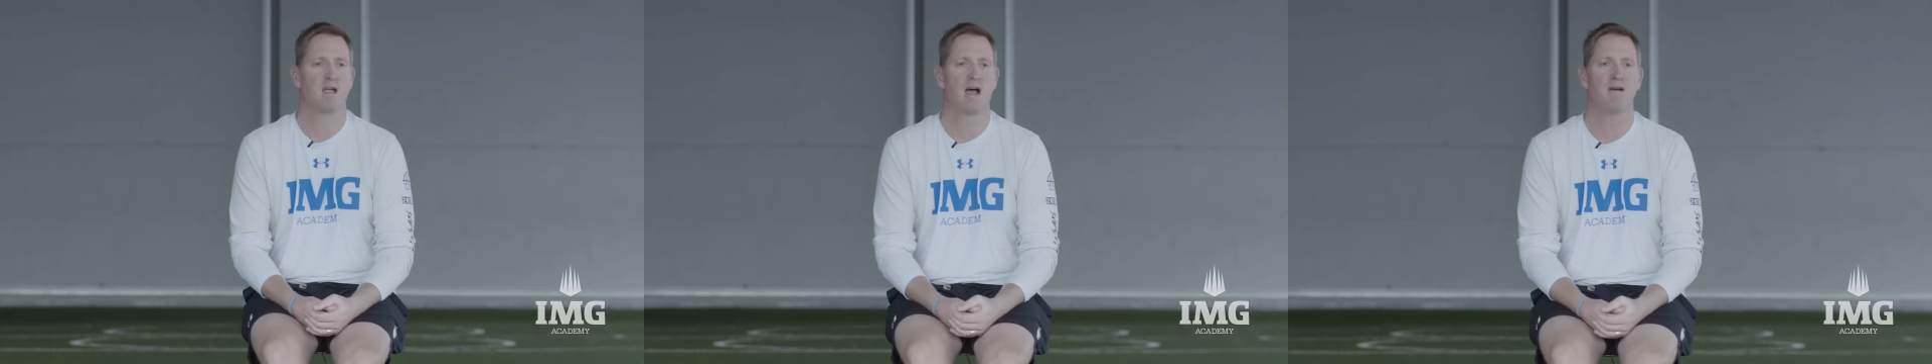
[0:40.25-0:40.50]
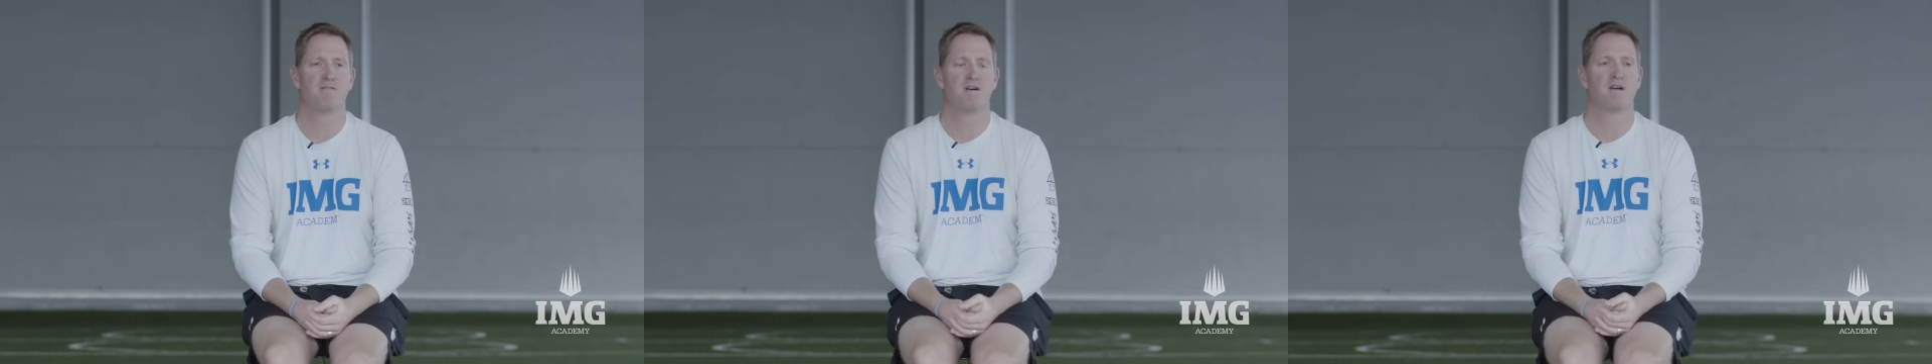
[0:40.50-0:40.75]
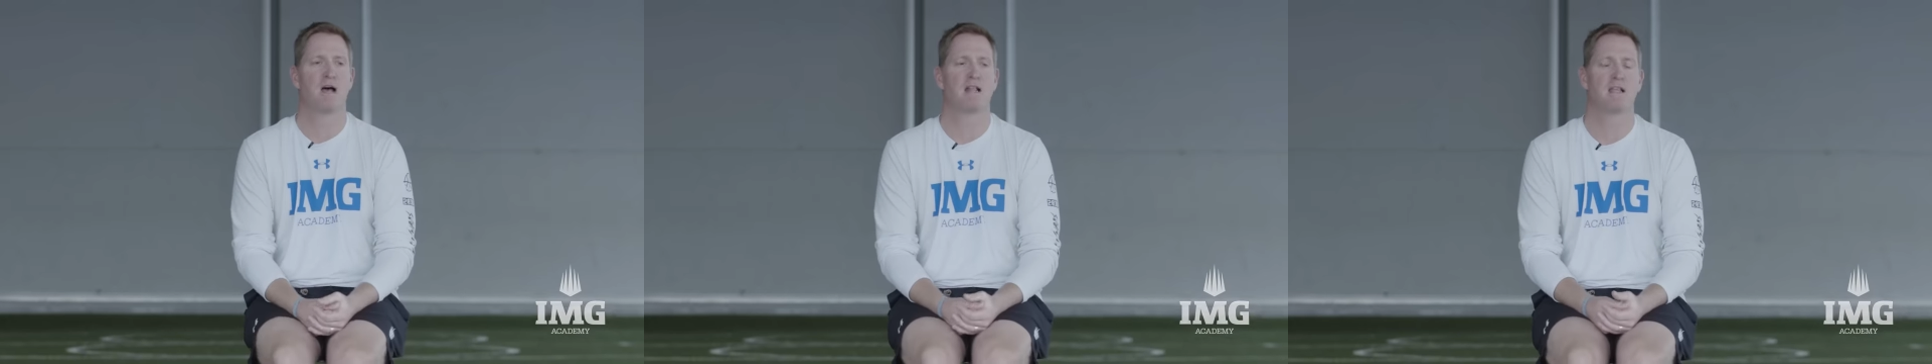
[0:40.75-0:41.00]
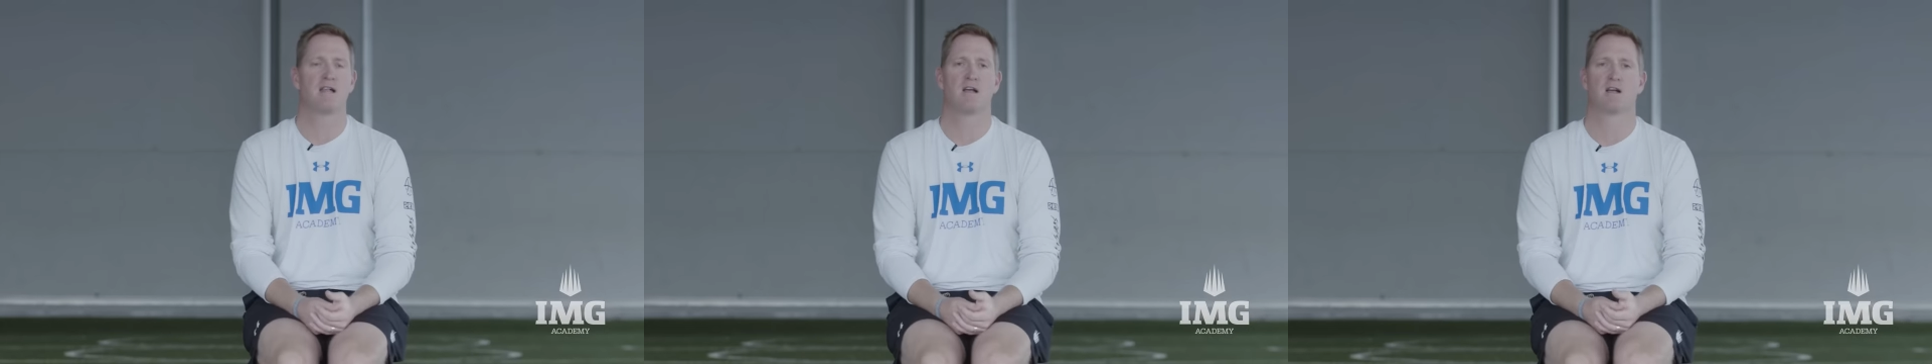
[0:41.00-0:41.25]
I felt
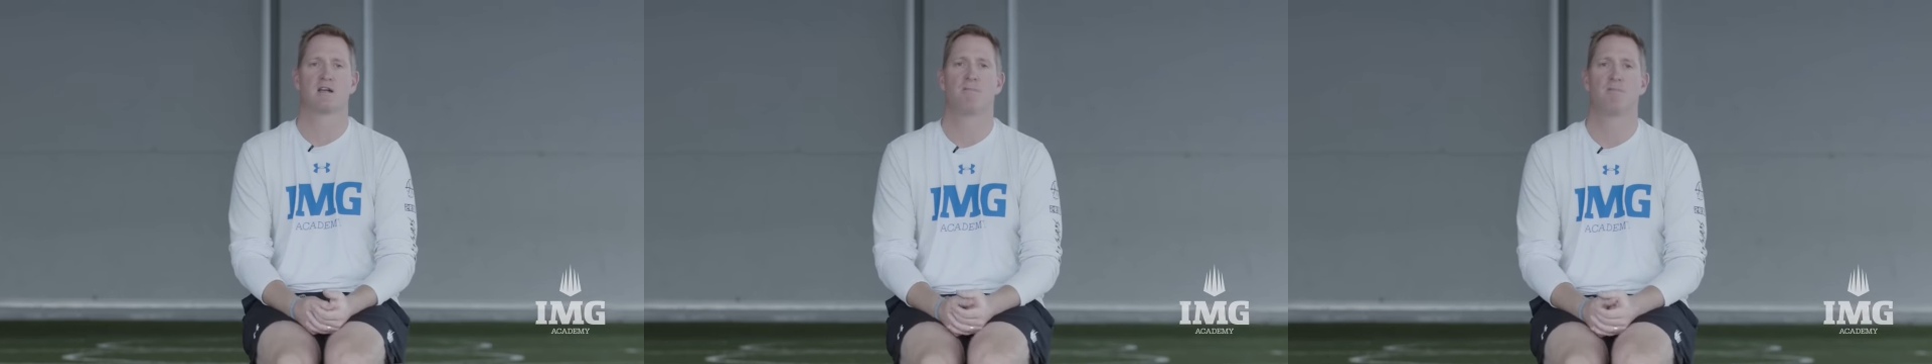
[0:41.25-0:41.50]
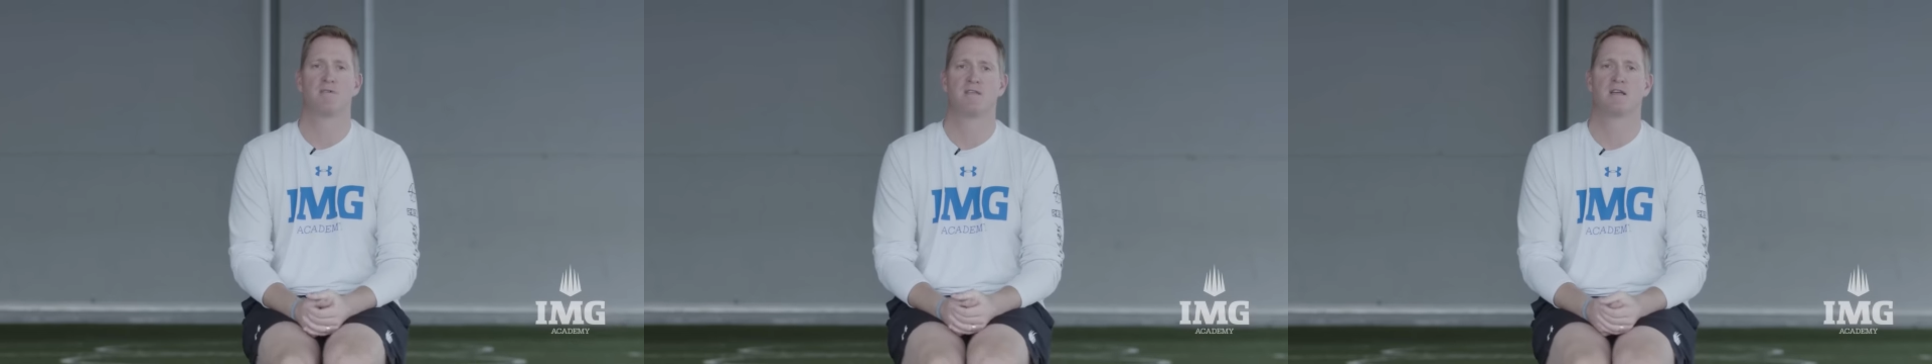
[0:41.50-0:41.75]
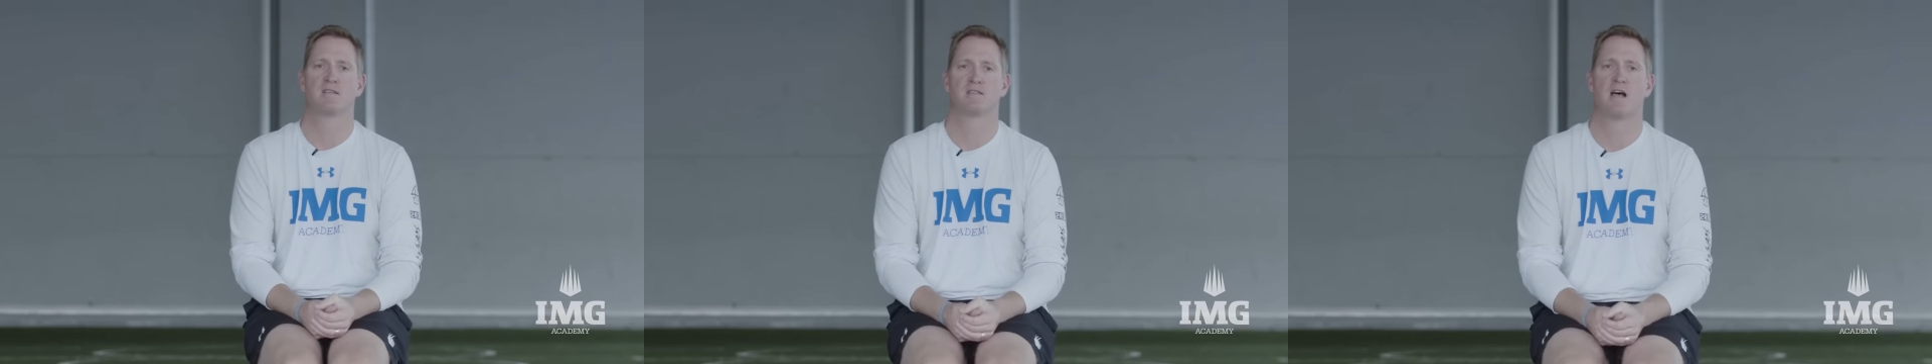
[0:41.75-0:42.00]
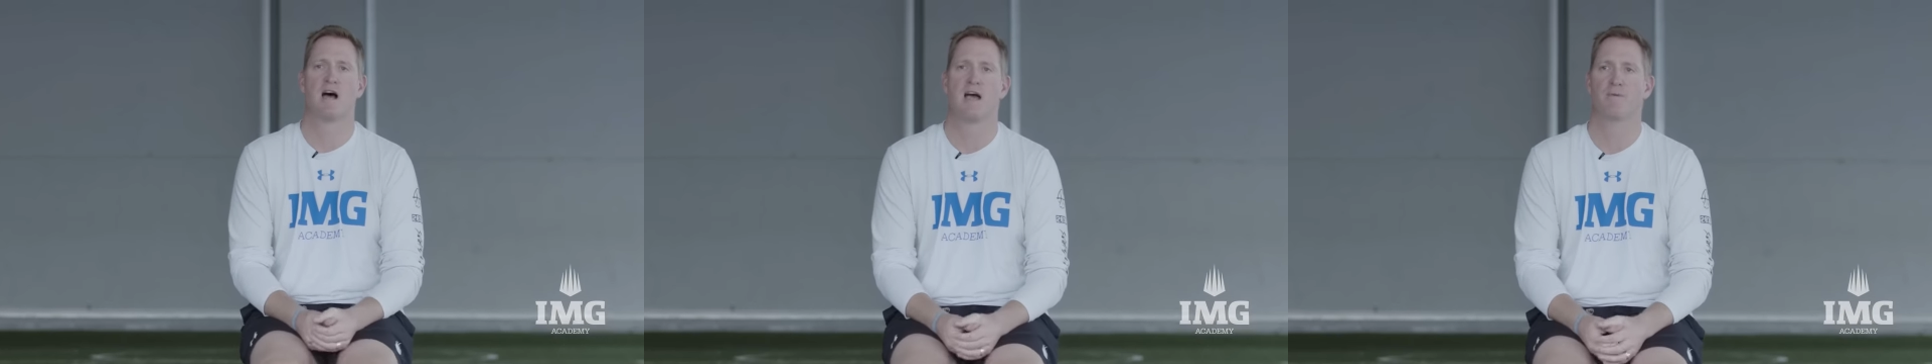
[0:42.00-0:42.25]
I let a couple things
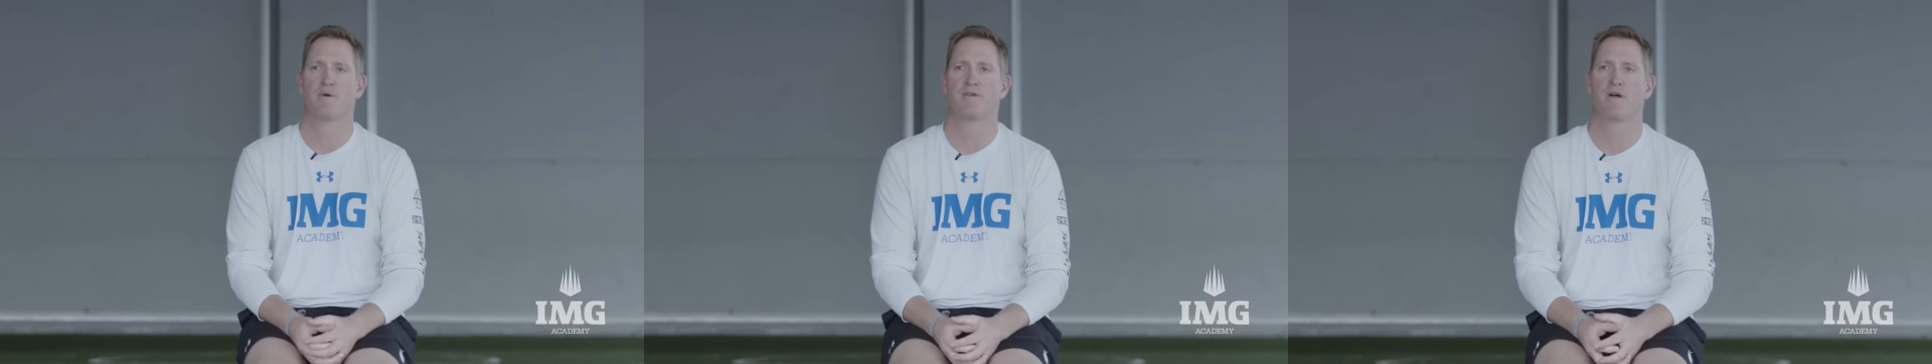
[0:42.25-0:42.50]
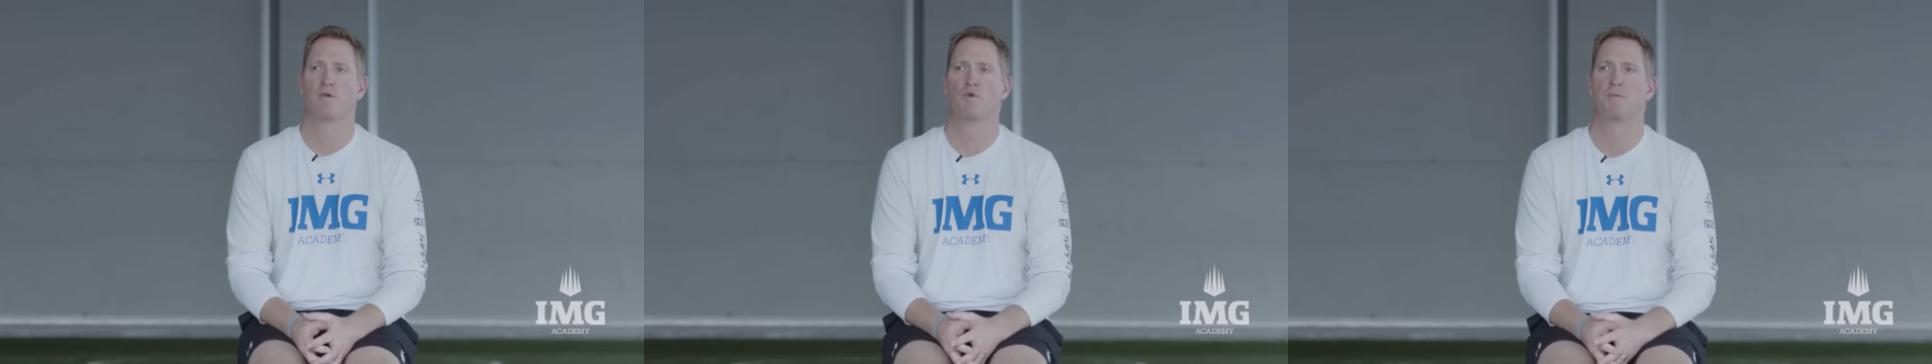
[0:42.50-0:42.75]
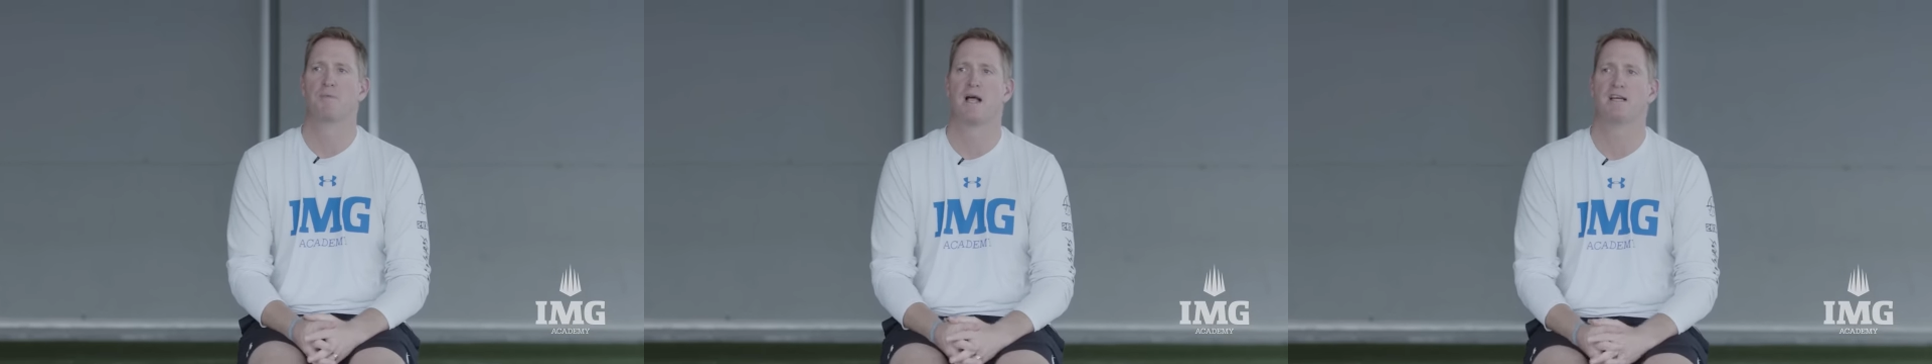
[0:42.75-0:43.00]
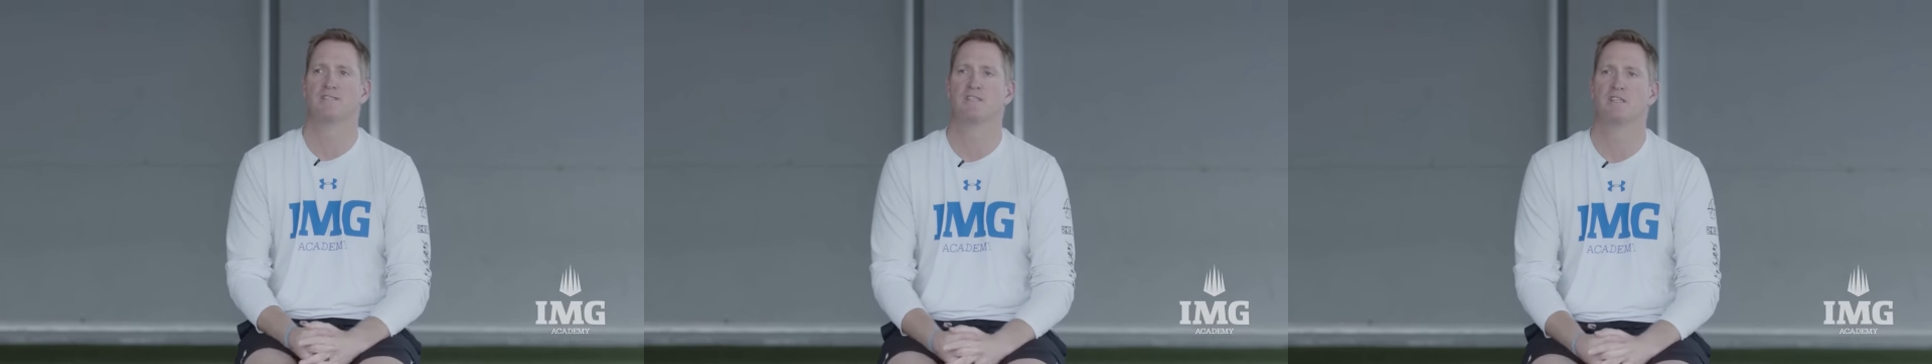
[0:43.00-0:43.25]
slide with our group last